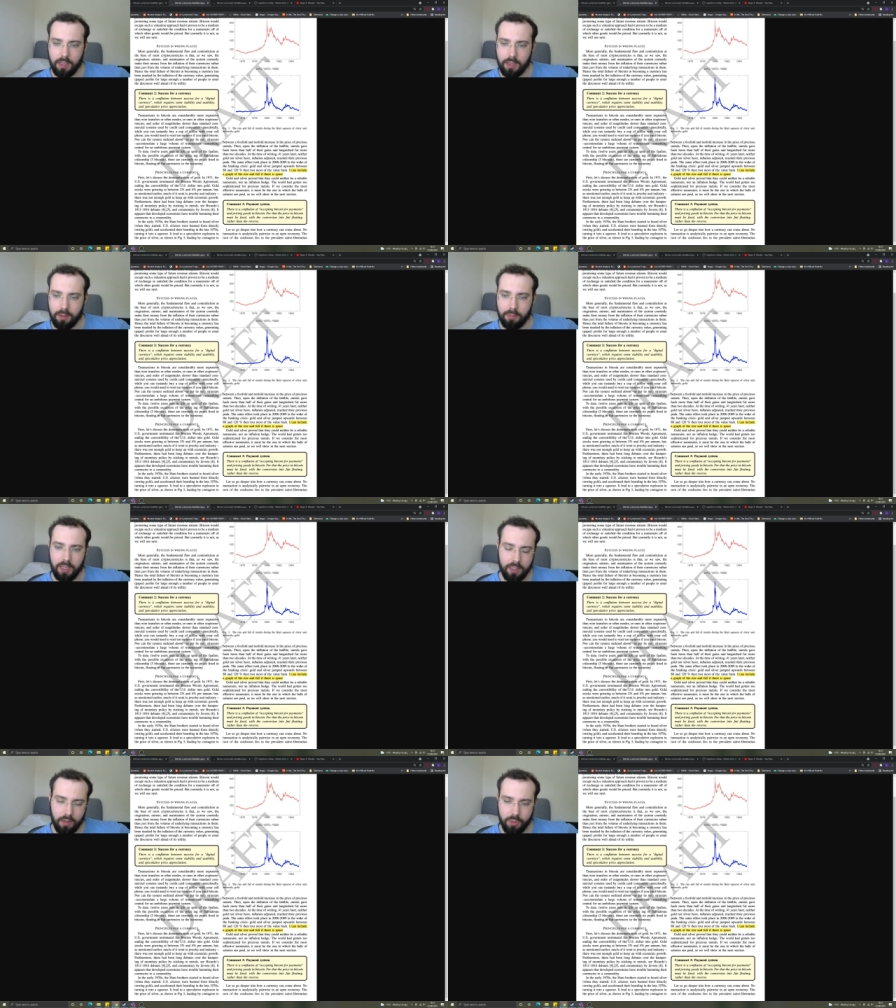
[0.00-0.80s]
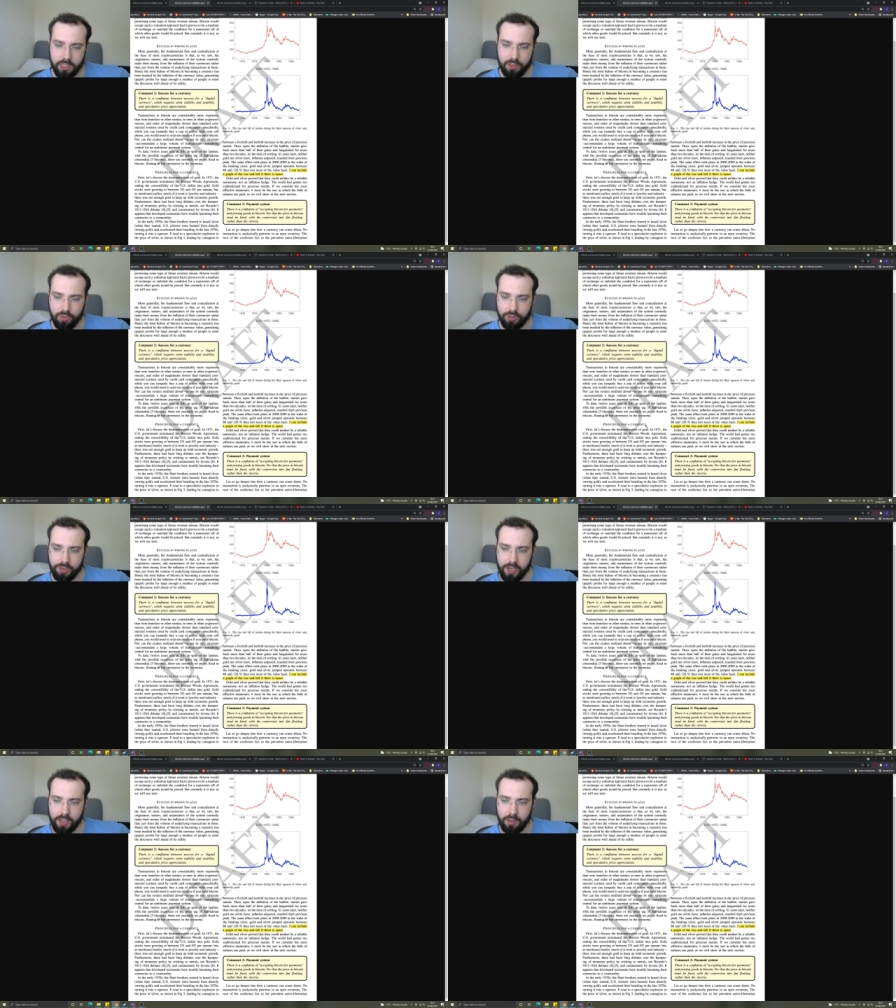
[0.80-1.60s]
Um, I, I would tend to
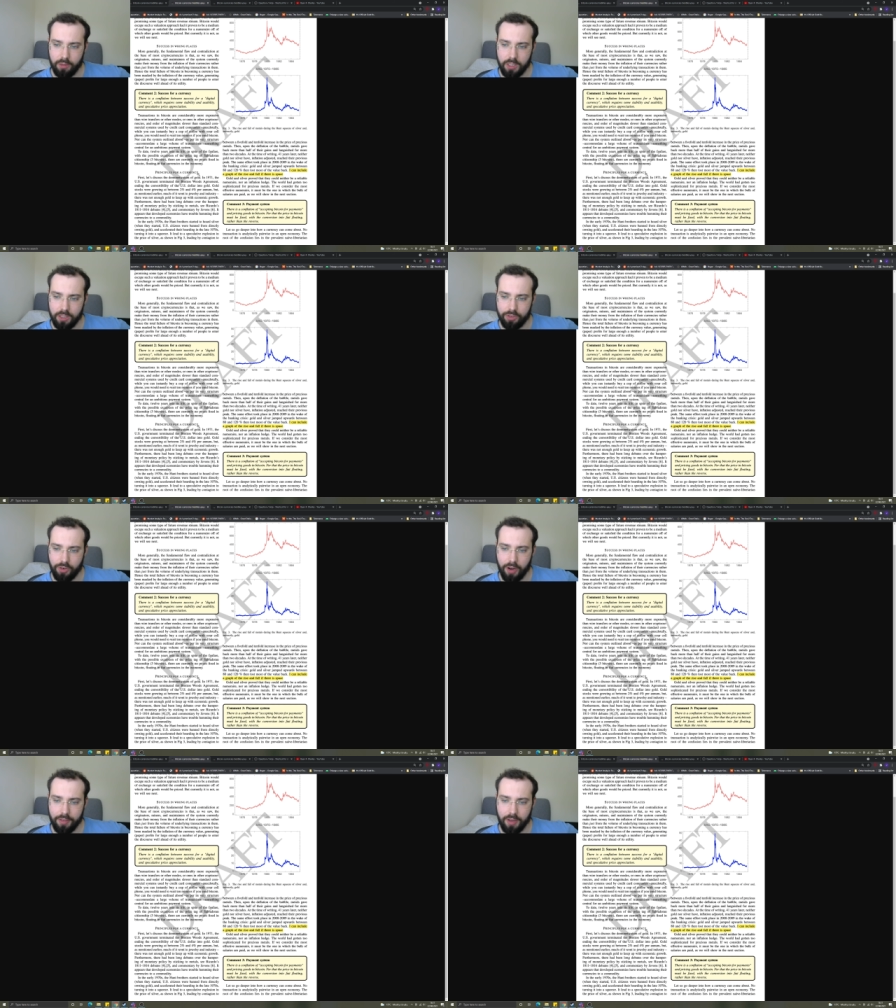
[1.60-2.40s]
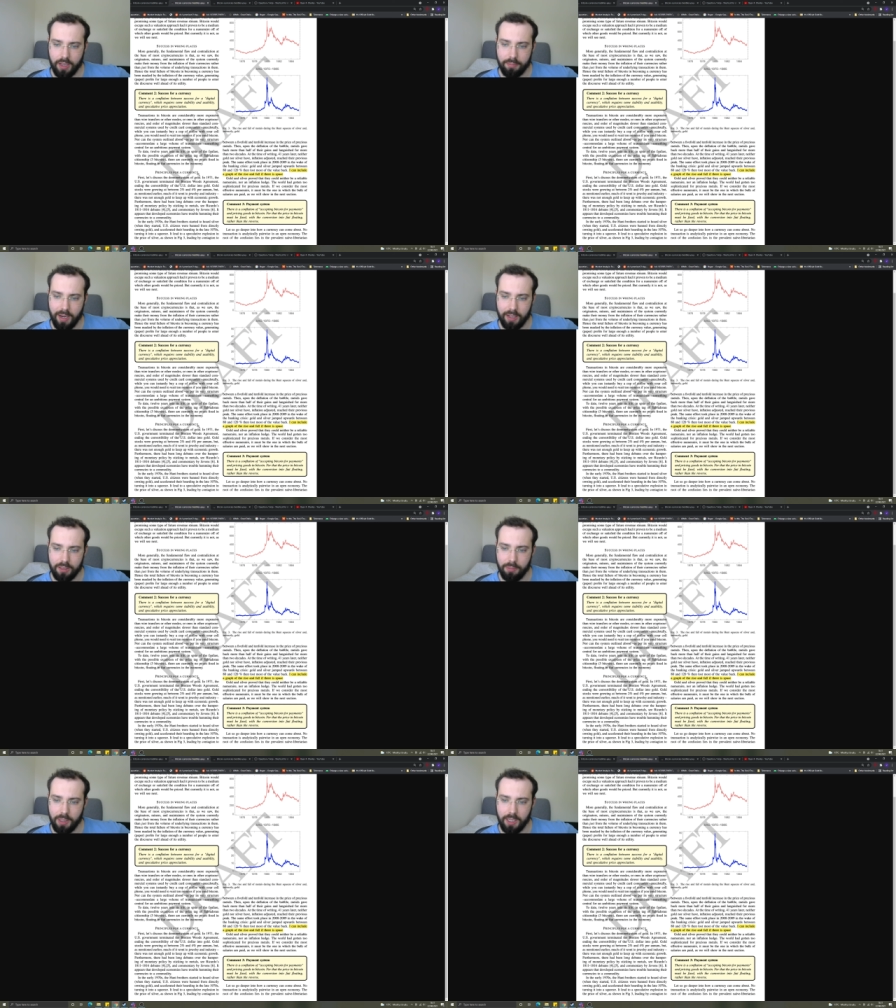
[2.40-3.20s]
agree. I tend to agree. I think it's better
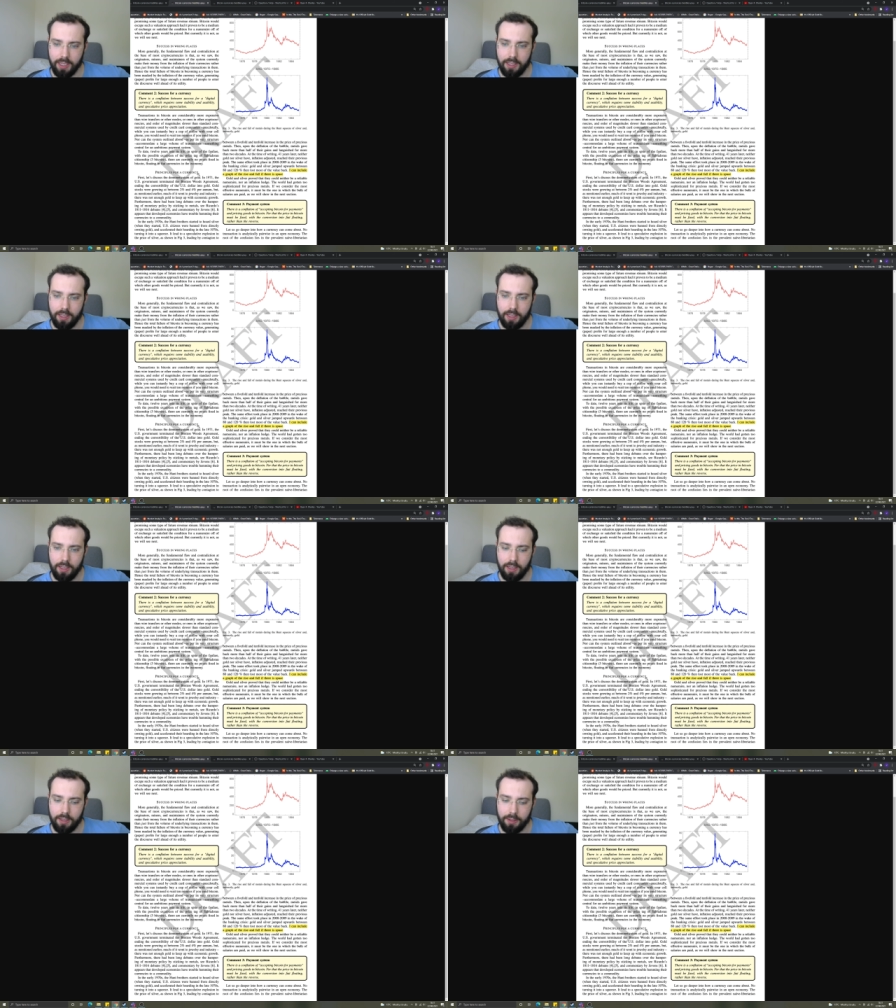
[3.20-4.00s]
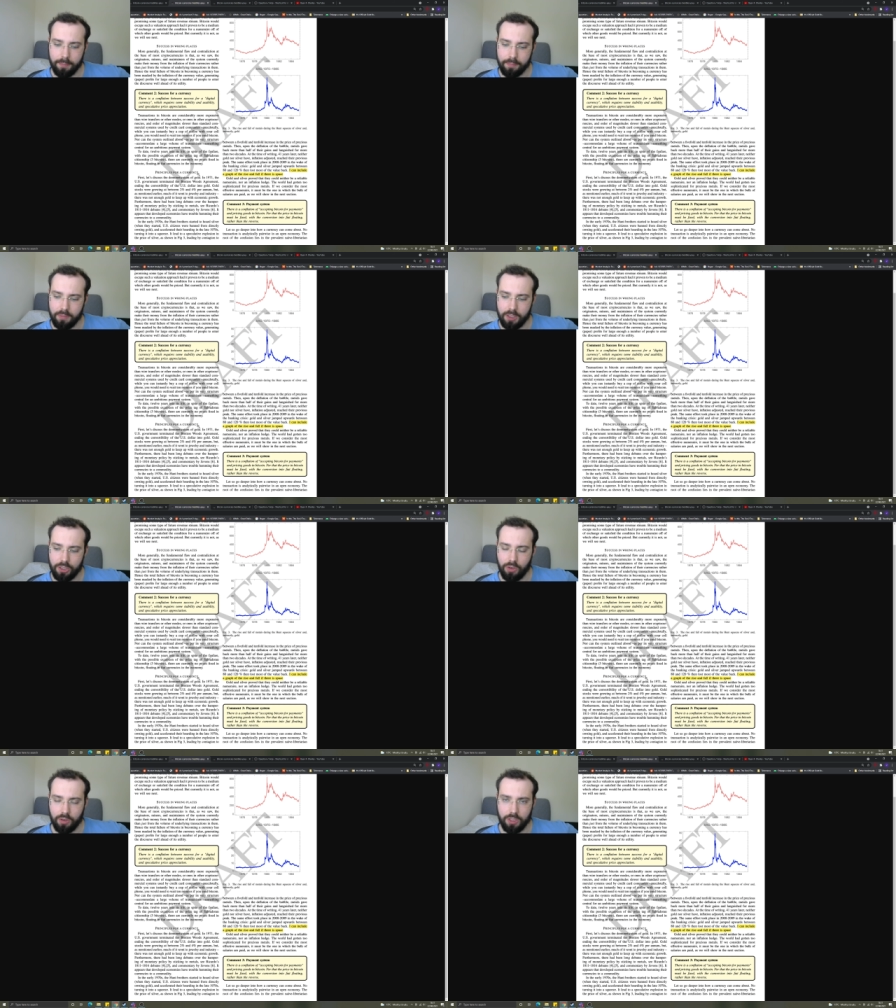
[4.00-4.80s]
to buy um,
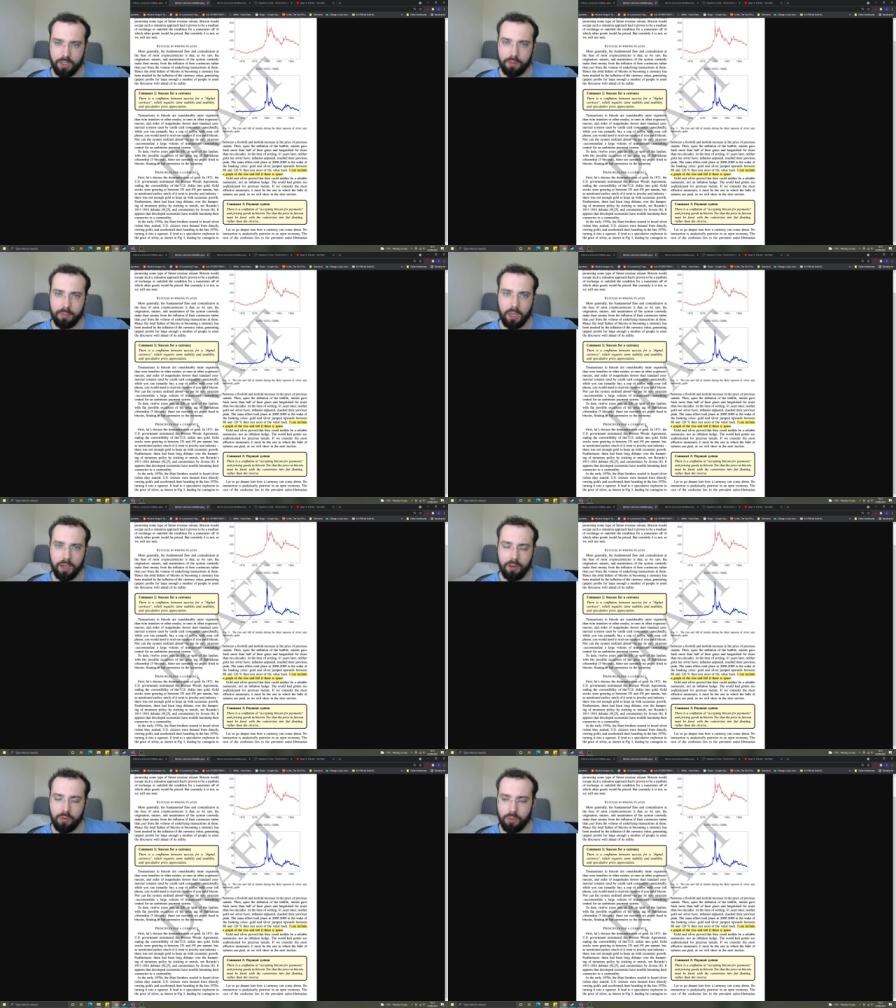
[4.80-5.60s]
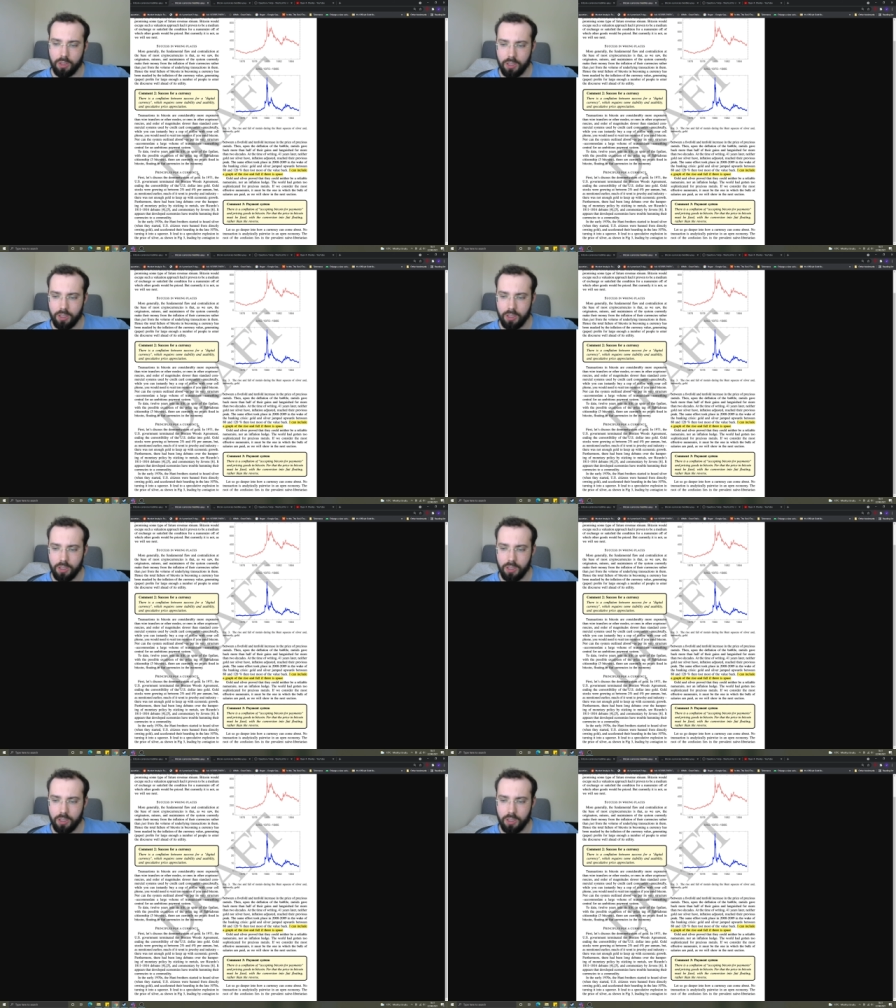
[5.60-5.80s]
stocks and a buy and hold